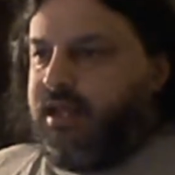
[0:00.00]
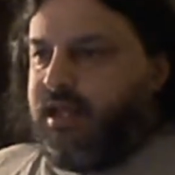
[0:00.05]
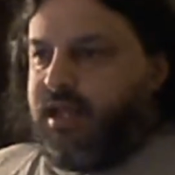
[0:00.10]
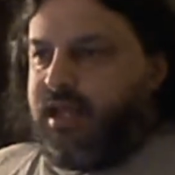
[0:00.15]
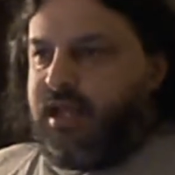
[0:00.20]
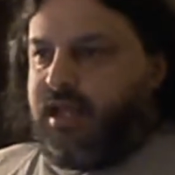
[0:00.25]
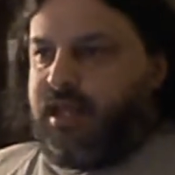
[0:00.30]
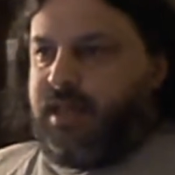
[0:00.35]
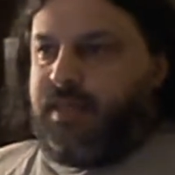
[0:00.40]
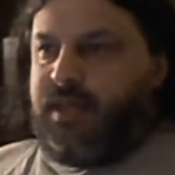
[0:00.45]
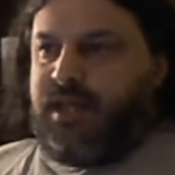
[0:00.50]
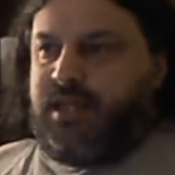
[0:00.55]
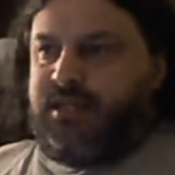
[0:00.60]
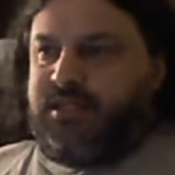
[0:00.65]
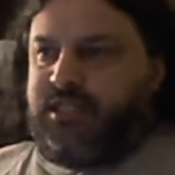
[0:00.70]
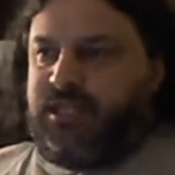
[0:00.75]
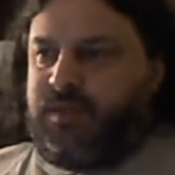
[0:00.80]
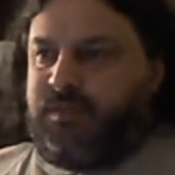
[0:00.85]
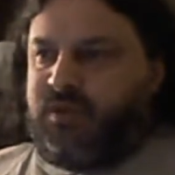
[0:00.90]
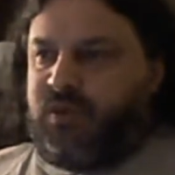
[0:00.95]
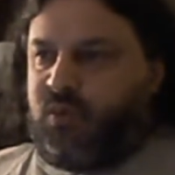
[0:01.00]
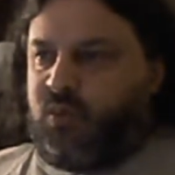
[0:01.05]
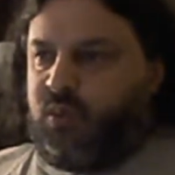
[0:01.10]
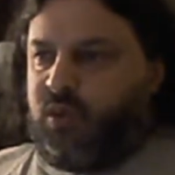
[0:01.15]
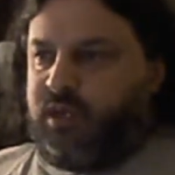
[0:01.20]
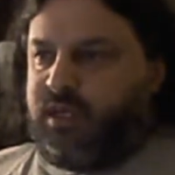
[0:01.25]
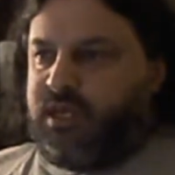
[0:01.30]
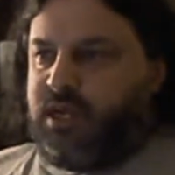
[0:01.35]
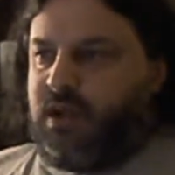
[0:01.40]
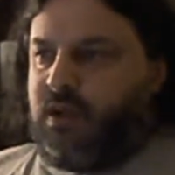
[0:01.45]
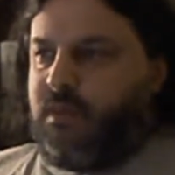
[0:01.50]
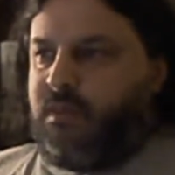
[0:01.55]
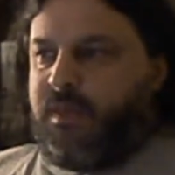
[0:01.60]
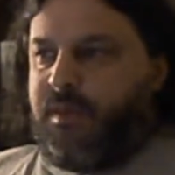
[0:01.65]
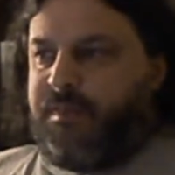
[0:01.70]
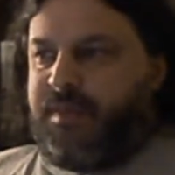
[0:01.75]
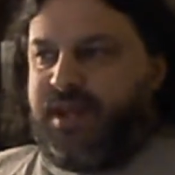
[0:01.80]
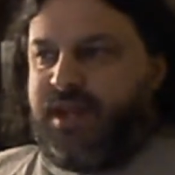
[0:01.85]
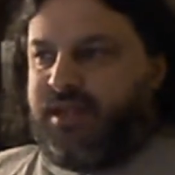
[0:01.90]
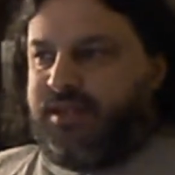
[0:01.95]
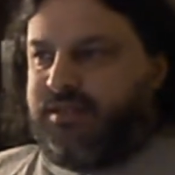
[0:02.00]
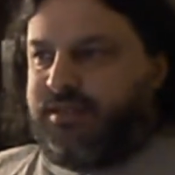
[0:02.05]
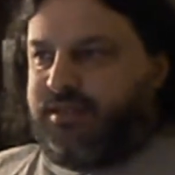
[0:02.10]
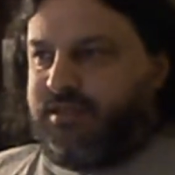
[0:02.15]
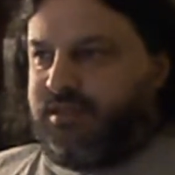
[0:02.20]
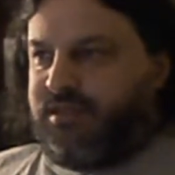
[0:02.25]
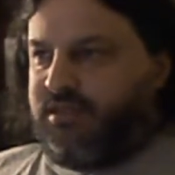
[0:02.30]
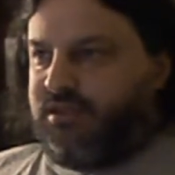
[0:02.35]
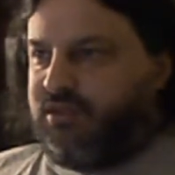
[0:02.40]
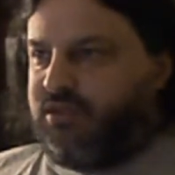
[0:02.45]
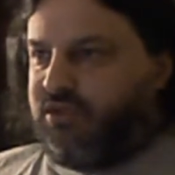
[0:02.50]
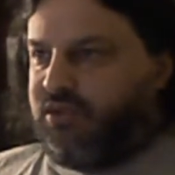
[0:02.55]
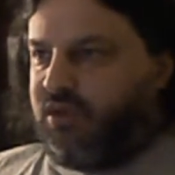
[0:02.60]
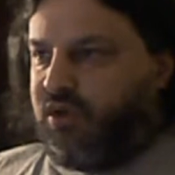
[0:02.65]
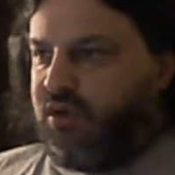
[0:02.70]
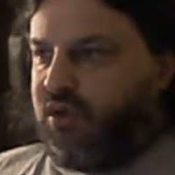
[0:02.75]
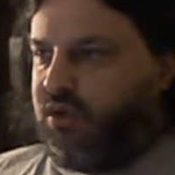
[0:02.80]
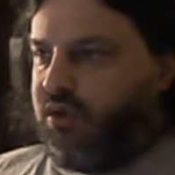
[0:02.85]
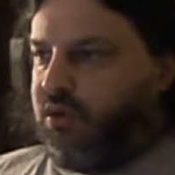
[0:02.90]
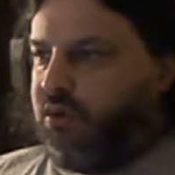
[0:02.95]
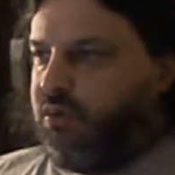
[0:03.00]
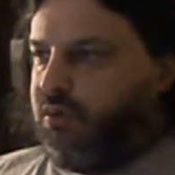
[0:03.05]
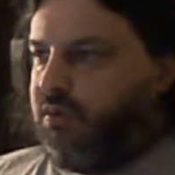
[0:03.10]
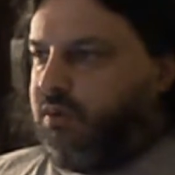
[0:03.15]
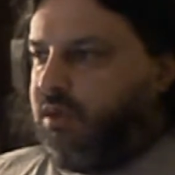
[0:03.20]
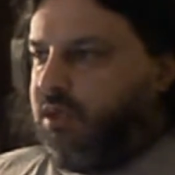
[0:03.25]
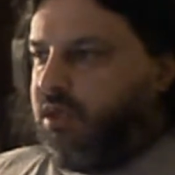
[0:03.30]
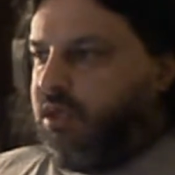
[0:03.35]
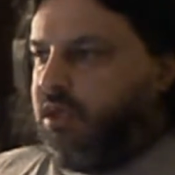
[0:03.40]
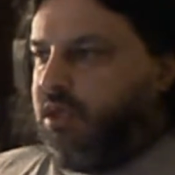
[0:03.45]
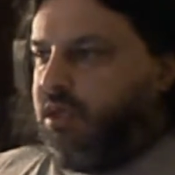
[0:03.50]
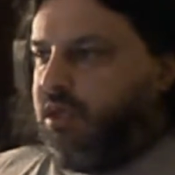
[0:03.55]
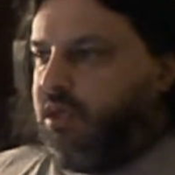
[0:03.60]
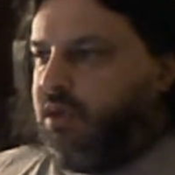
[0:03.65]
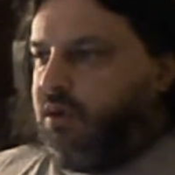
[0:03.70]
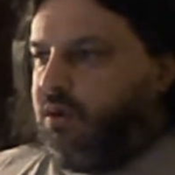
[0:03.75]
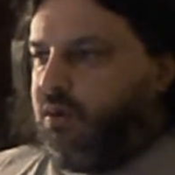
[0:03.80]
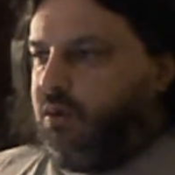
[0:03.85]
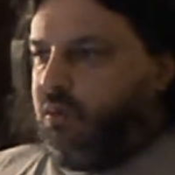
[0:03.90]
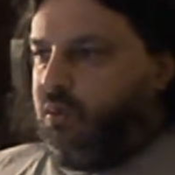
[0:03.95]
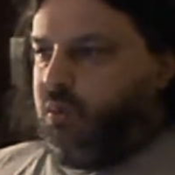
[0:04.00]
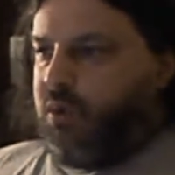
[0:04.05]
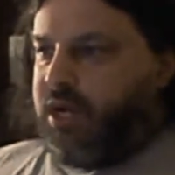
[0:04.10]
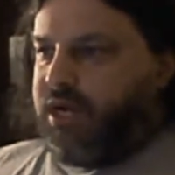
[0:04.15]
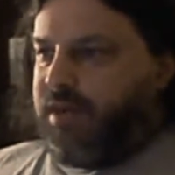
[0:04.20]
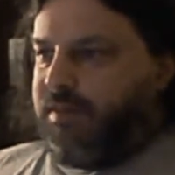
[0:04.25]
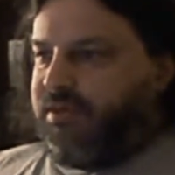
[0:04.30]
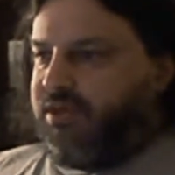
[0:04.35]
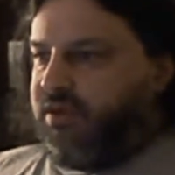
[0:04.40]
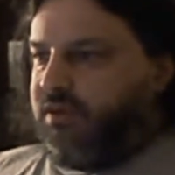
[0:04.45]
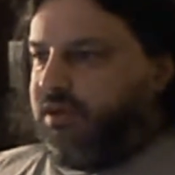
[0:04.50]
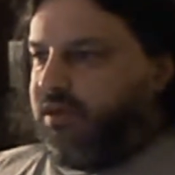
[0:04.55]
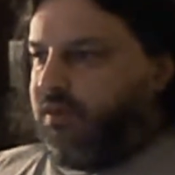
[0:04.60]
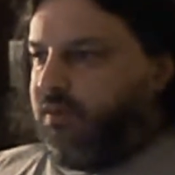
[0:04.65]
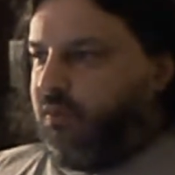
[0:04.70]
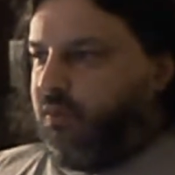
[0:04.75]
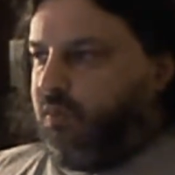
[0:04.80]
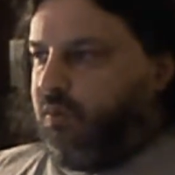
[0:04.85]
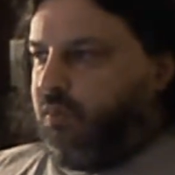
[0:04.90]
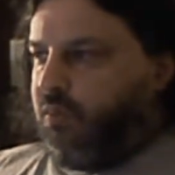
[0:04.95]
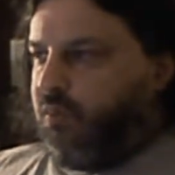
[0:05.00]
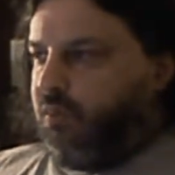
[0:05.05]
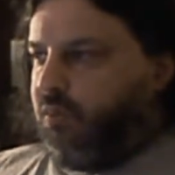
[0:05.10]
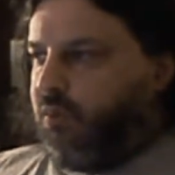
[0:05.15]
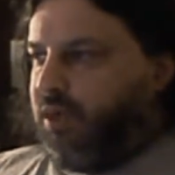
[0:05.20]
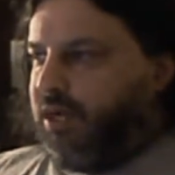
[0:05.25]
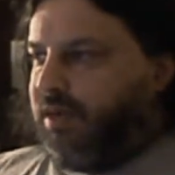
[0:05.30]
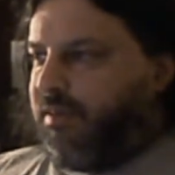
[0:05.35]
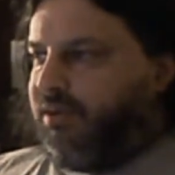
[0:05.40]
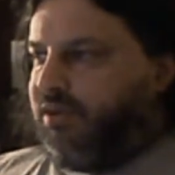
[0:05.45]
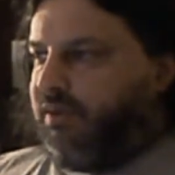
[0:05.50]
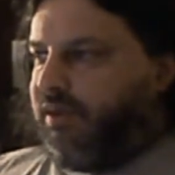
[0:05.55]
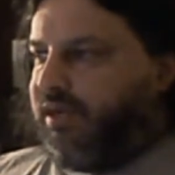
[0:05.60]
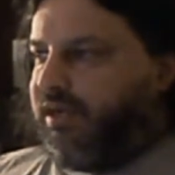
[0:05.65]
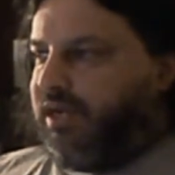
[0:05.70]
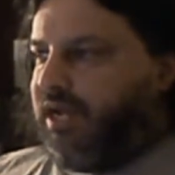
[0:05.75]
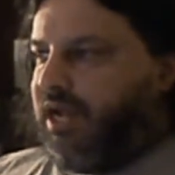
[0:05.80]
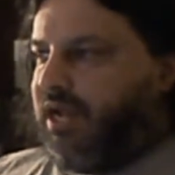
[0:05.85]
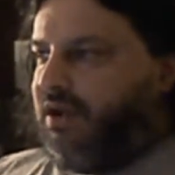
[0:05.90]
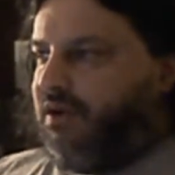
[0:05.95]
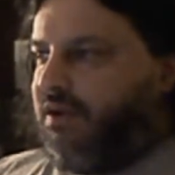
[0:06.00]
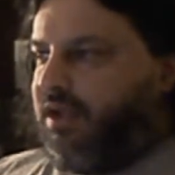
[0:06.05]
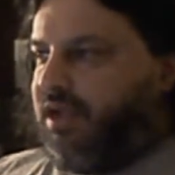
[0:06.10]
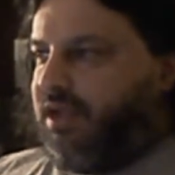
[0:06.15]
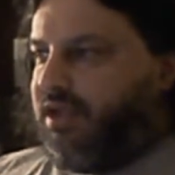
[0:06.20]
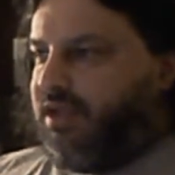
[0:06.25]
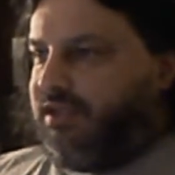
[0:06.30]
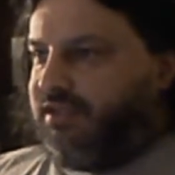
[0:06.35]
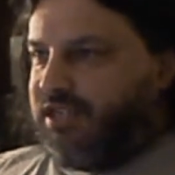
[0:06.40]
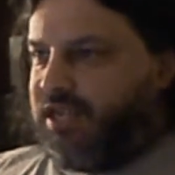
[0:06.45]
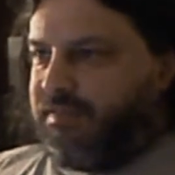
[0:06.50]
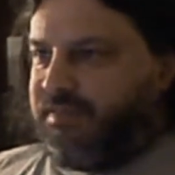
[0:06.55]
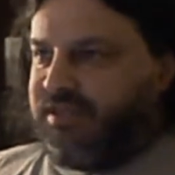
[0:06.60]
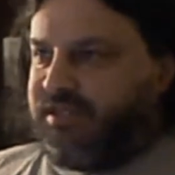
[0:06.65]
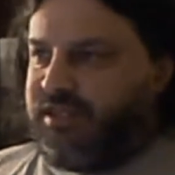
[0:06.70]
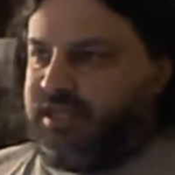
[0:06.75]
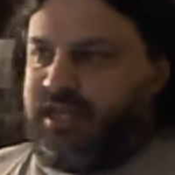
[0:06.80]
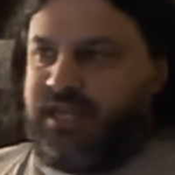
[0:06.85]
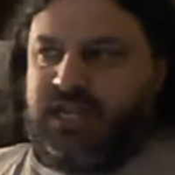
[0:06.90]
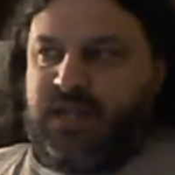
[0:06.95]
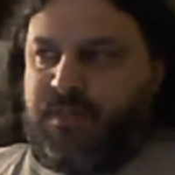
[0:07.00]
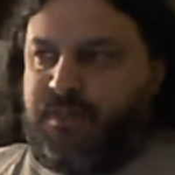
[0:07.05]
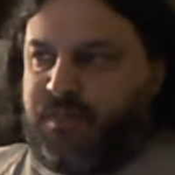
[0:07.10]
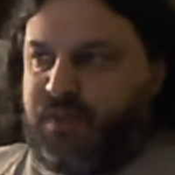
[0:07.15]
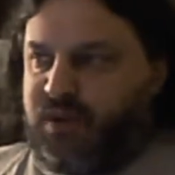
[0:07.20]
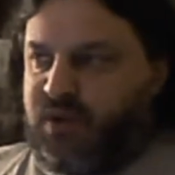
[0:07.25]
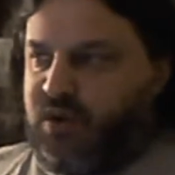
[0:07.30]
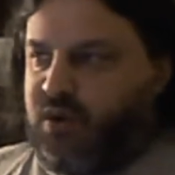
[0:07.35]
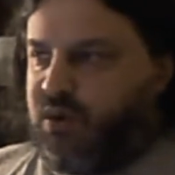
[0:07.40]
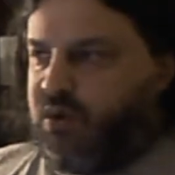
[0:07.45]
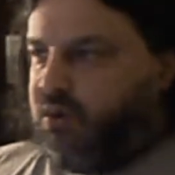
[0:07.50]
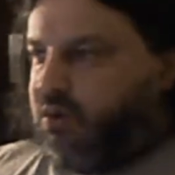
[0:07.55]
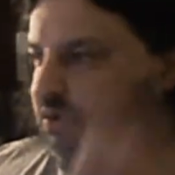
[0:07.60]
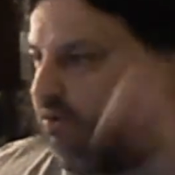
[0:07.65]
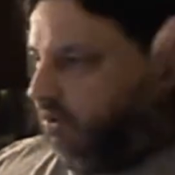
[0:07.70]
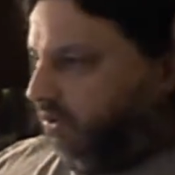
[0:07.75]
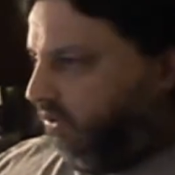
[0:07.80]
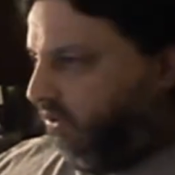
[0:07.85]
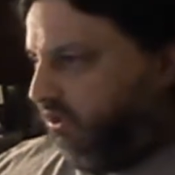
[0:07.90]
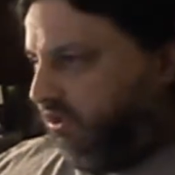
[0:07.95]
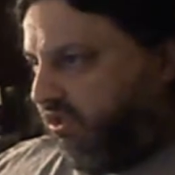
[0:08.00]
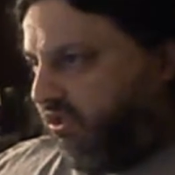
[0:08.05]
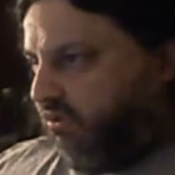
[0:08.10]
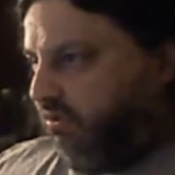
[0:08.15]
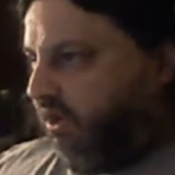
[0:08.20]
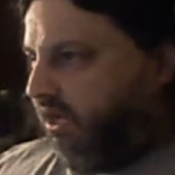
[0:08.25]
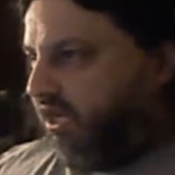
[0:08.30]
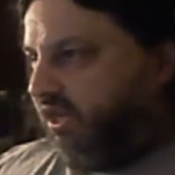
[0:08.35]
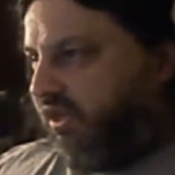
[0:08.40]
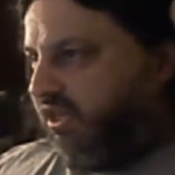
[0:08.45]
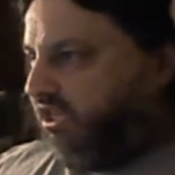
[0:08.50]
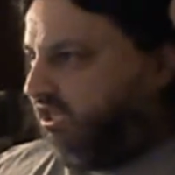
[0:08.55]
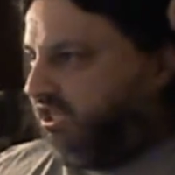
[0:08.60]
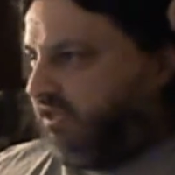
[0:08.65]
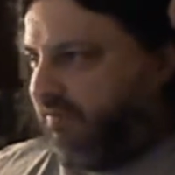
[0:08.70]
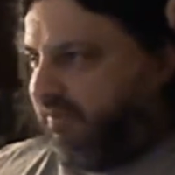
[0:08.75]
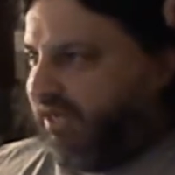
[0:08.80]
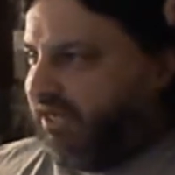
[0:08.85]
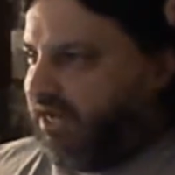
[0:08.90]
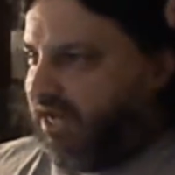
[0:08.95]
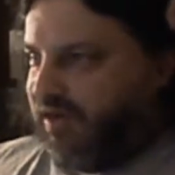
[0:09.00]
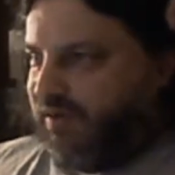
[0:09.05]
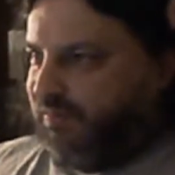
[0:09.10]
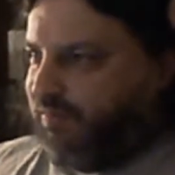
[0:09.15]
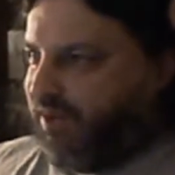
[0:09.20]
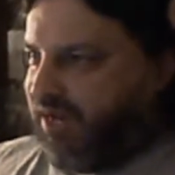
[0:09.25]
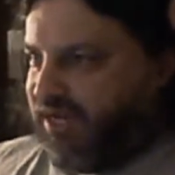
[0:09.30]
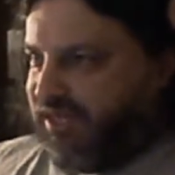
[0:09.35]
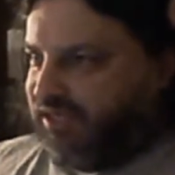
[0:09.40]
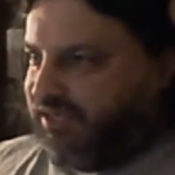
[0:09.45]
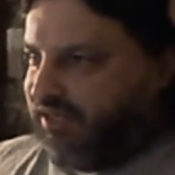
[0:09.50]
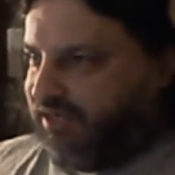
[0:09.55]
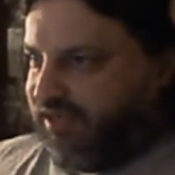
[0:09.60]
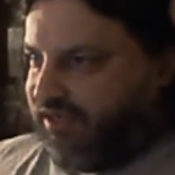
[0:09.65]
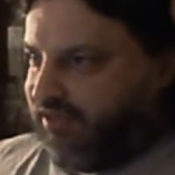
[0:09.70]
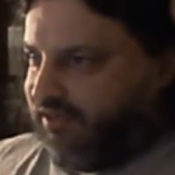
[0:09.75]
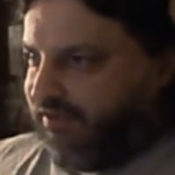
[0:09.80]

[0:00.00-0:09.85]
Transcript: and that seemed to work out the best. So what I'm doing, what I'm doing now is I'm setting up the code so I can just simply cut and paste it.